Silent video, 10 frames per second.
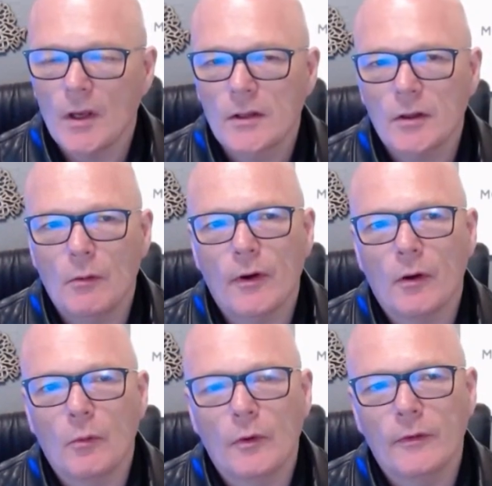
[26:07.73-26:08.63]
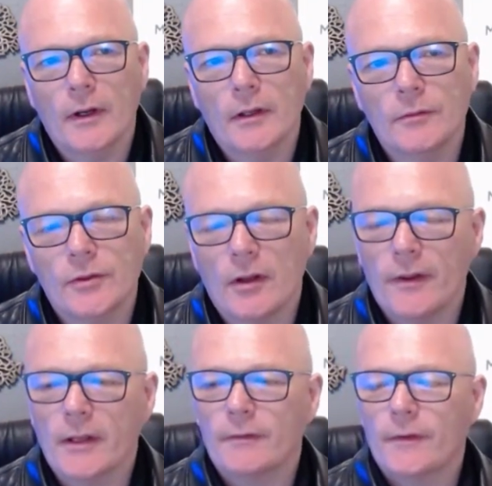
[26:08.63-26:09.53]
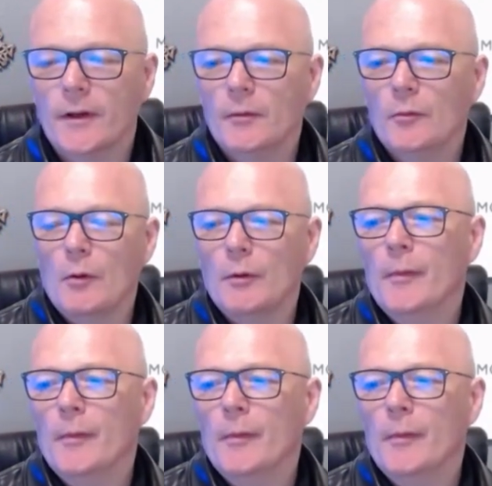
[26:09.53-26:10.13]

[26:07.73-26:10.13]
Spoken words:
So we've got, just trying to think of what